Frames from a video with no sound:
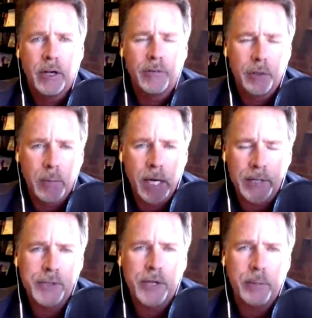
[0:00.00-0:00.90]
of your
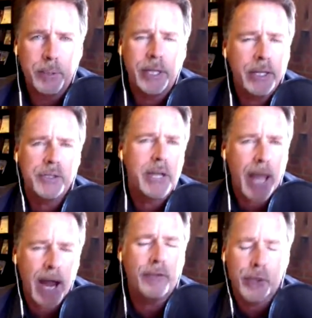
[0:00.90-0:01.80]
mindset, but it gets
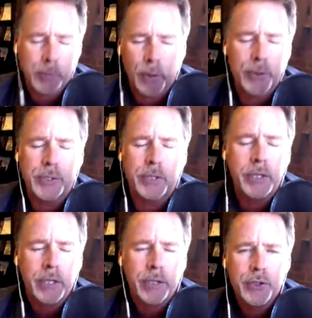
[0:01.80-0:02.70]
the average person